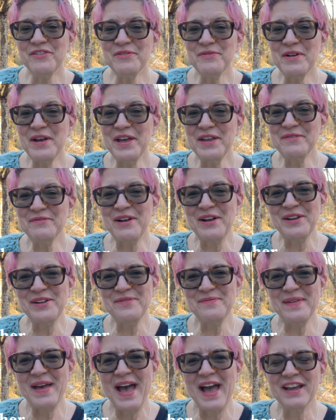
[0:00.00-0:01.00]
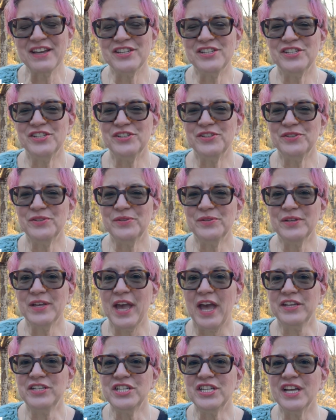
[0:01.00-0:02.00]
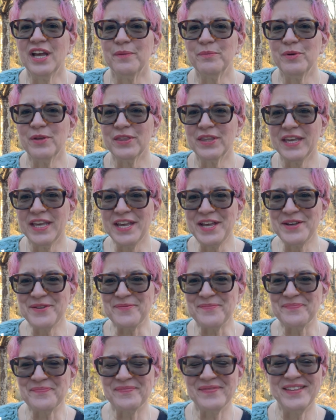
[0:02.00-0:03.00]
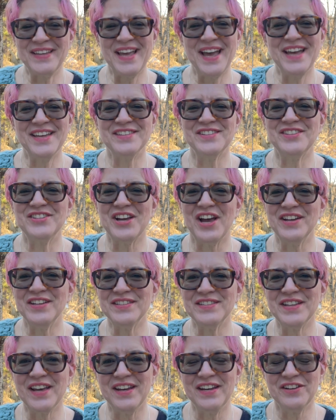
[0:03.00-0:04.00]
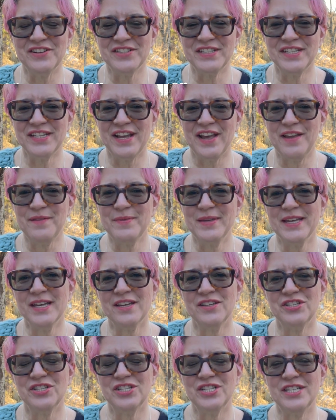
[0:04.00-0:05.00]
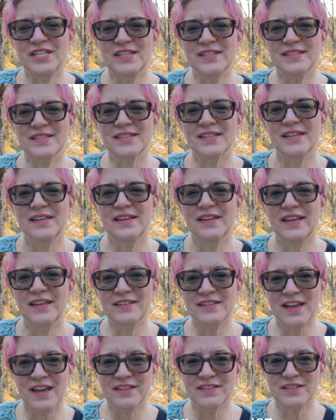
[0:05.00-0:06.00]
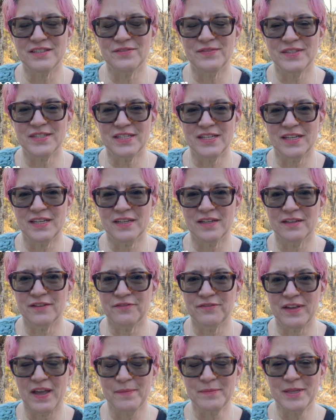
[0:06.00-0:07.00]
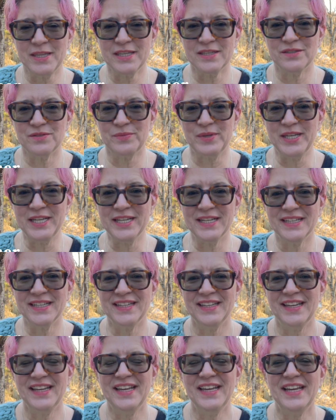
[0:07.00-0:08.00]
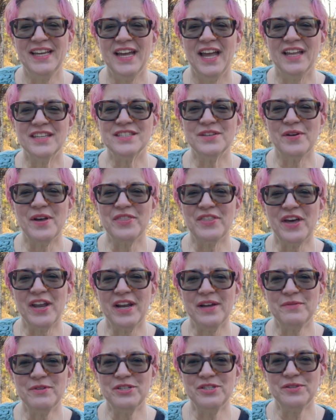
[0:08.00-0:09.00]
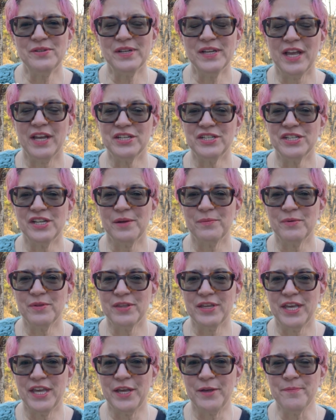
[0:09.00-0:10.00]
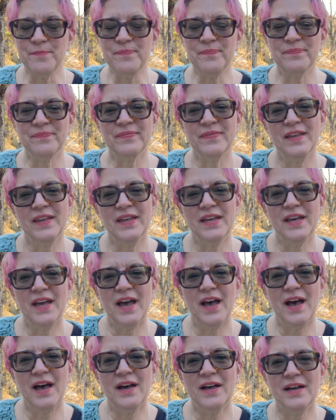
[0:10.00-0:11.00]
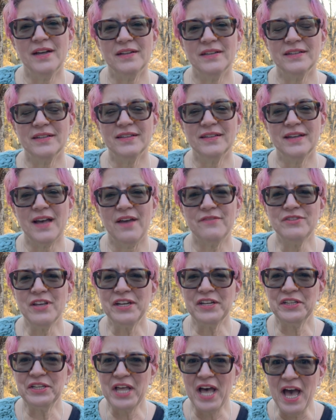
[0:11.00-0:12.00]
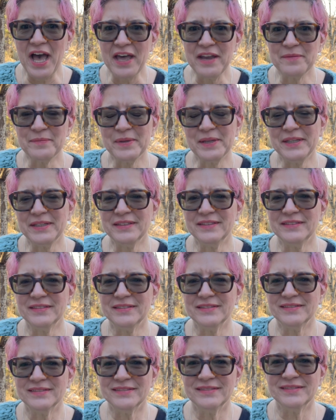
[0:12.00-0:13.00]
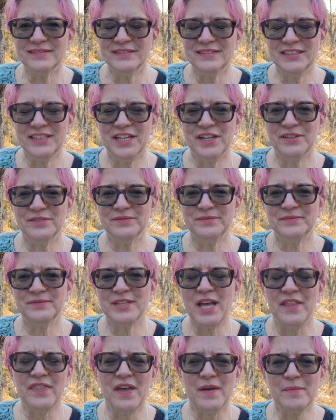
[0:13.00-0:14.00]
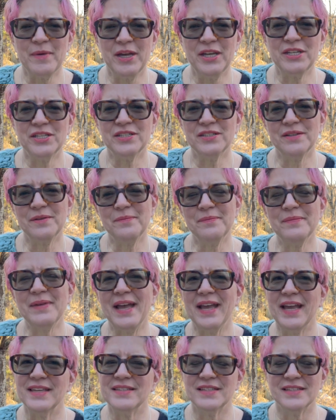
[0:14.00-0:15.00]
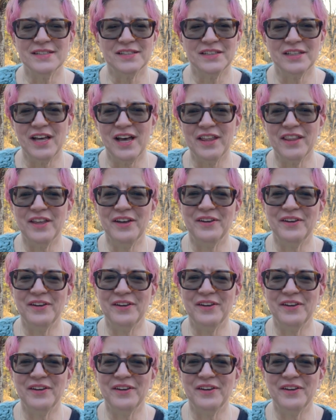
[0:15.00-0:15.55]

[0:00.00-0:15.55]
everyone. Welcome back to Catching Up with Kim. Yes, John is not here today because she's in Texas visiting family this week. And so I thought I would do a Catching Up with Kim. I've done a lot, but not that much. I guess it's a lot.